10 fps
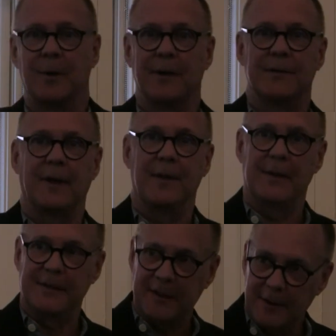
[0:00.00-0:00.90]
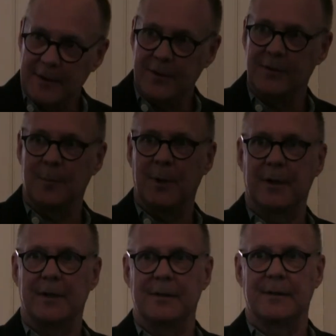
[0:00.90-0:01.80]
months and then sent it to some
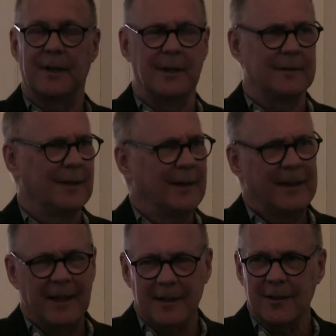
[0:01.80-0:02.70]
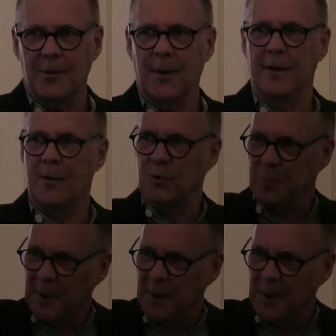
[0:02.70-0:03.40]
buddies and kicked it around. It was